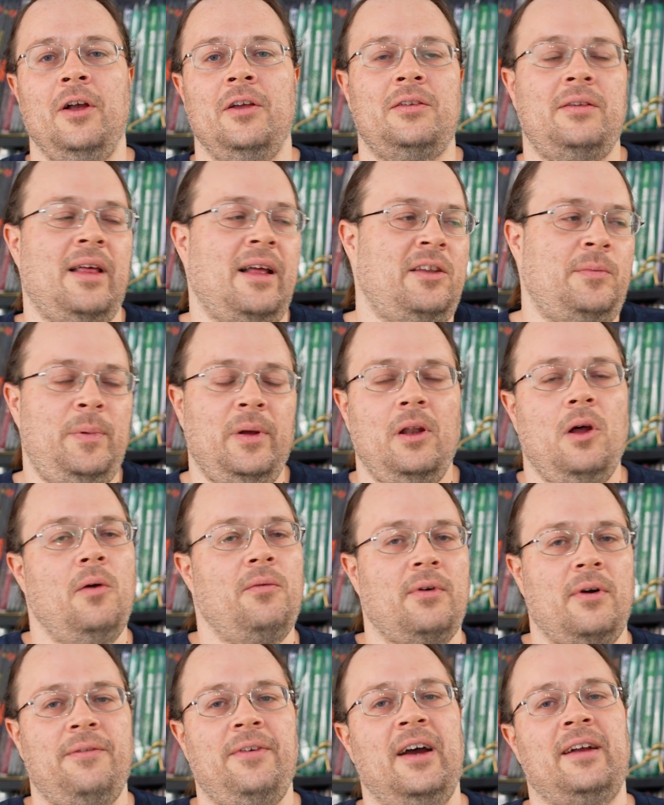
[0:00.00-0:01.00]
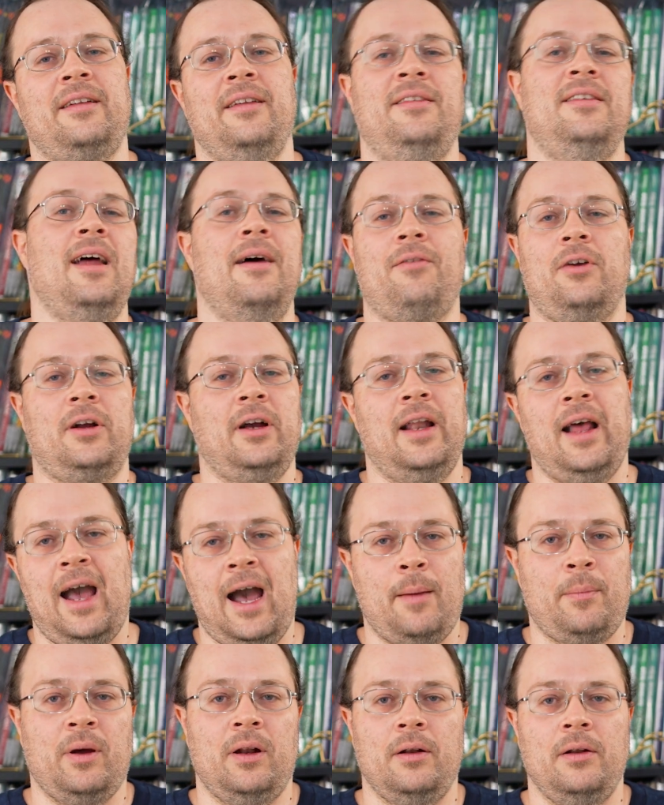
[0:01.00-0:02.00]
So that spillover effect is never going to
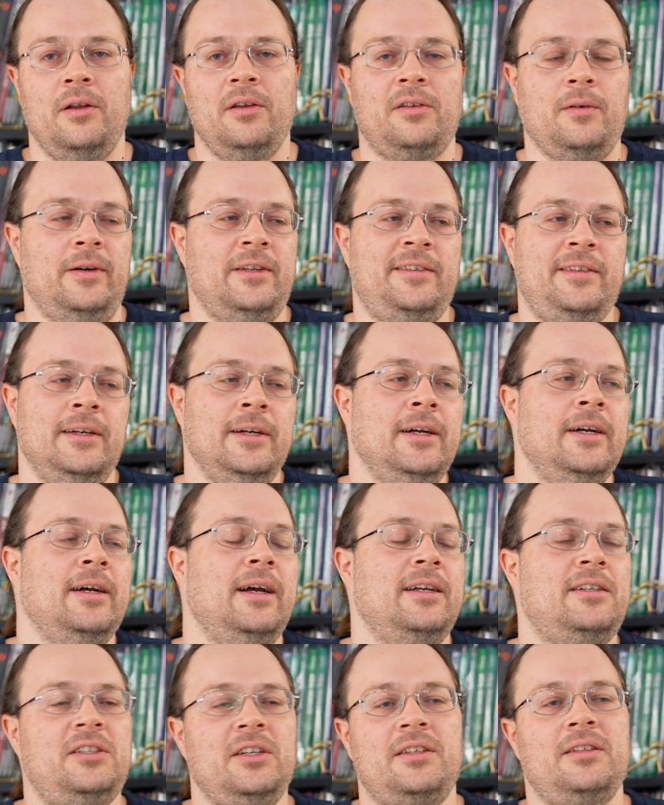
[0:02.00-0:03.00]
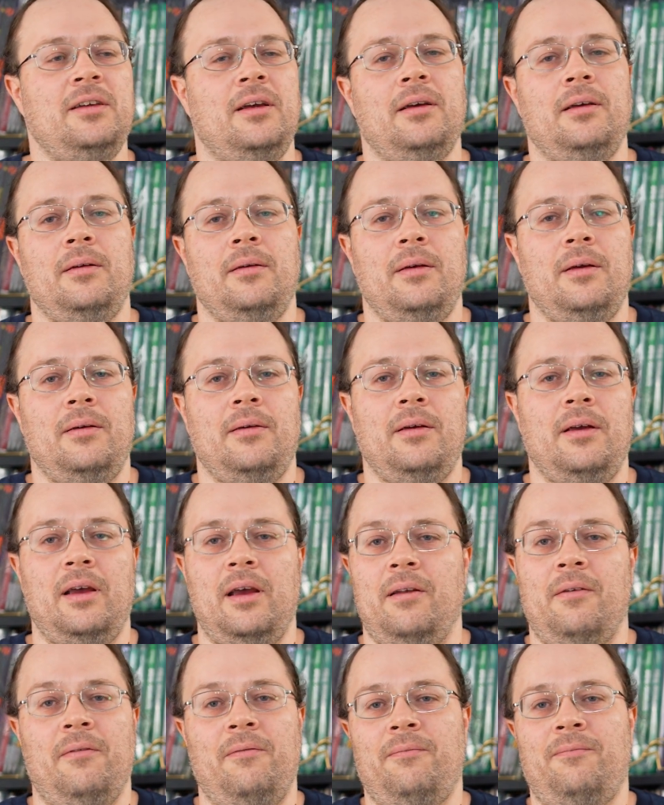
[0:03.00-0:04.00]
happen. So it's just an
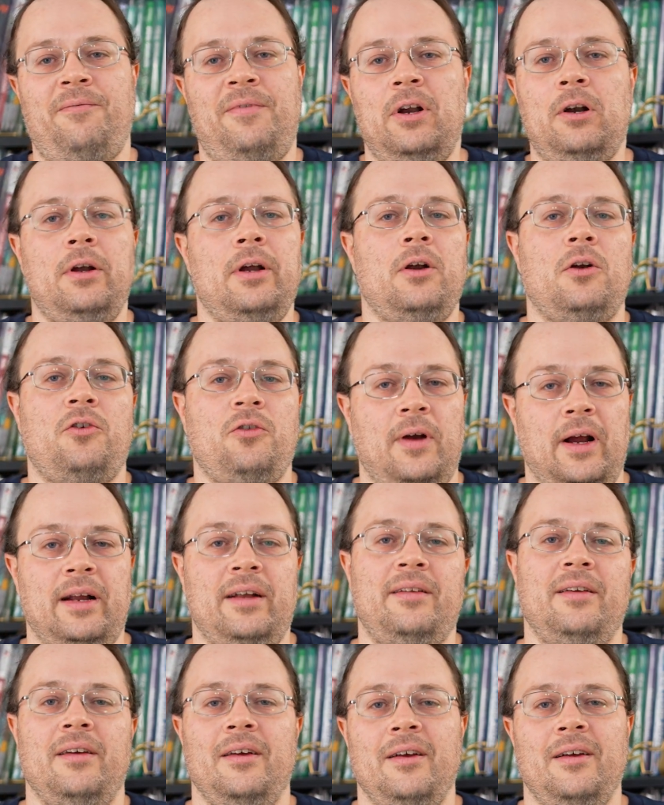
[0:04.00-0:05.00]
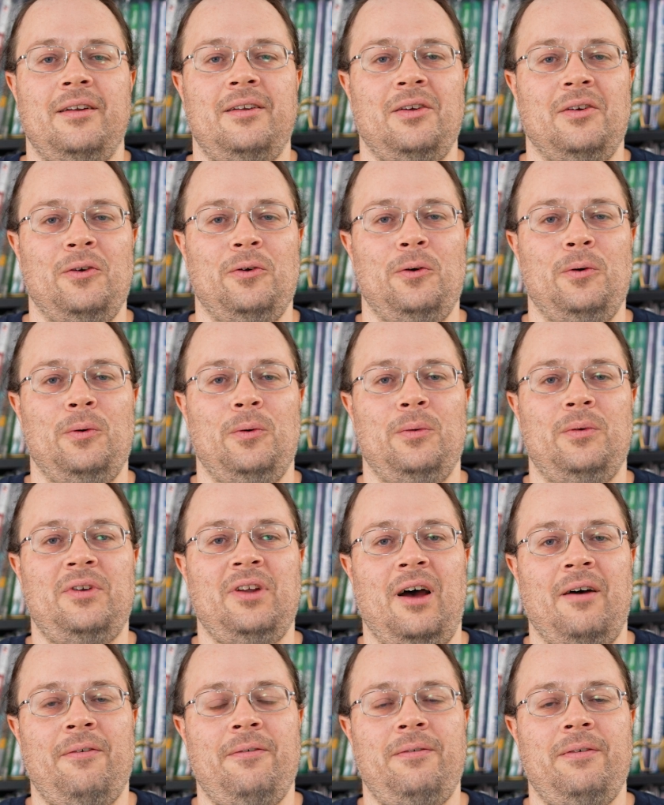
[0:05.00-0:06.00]
inferior trait to
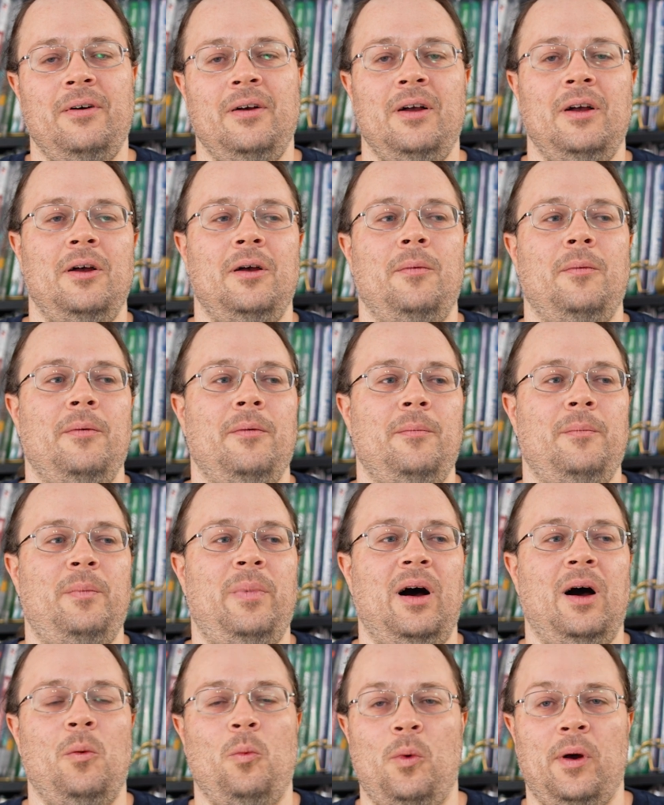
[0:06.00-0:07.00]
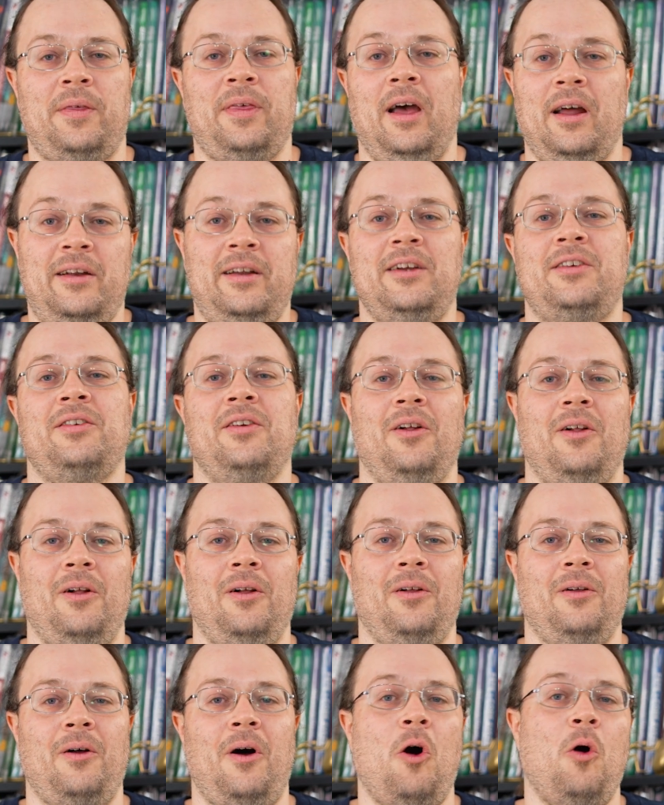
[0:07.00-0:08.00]
tough, but with
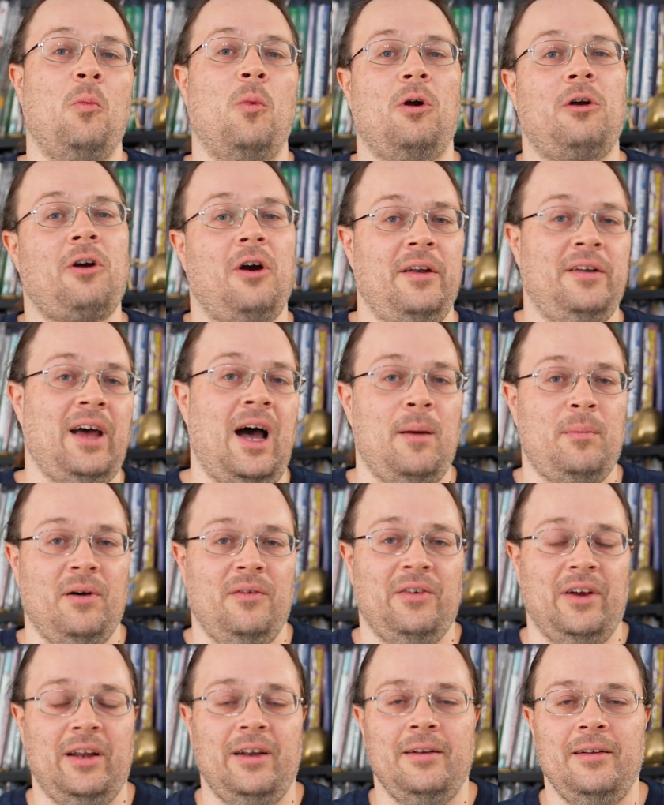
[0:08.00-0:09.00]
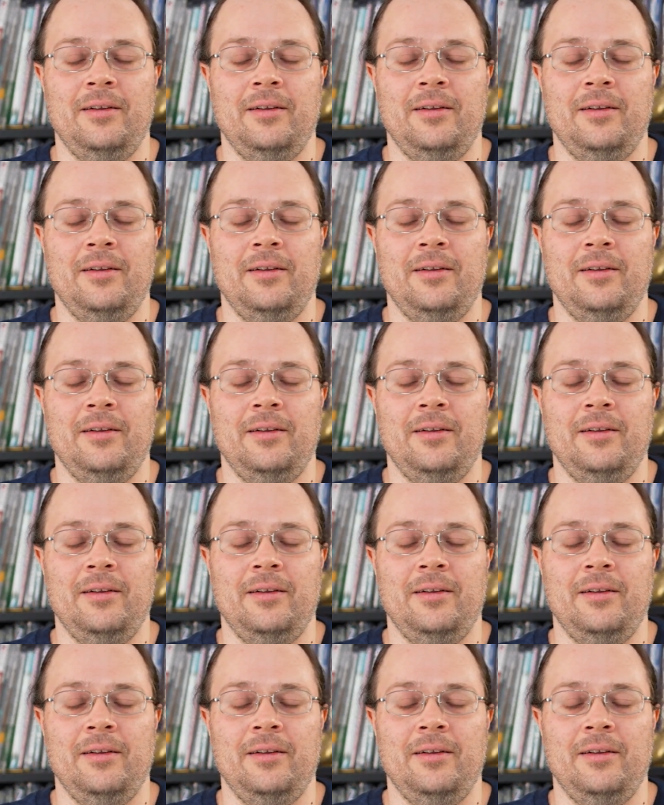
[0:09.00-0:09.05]
additional homework on top of it.